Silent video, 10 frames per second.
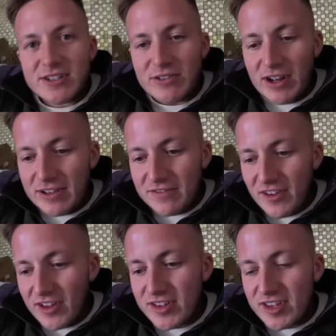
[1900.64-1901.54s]
Right,
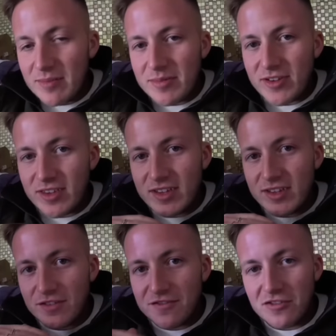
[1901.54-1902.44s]
first step. So this
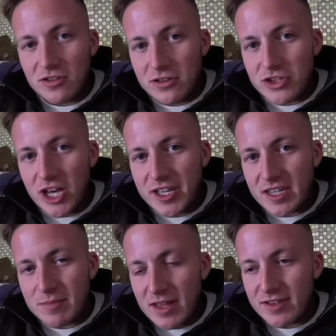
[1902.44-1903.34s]
is a full
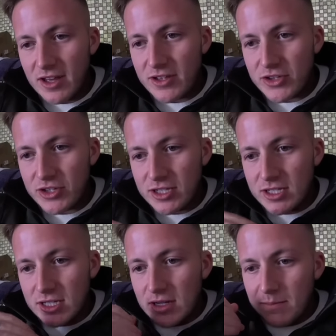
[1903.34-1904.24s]
Chinese massage,
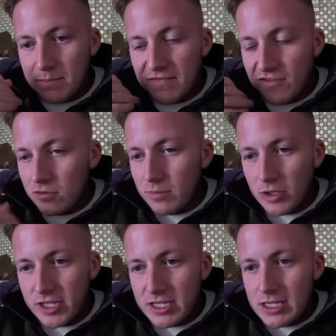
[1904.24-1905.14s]
full
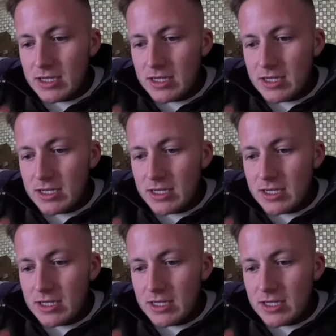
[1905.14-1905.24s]
body.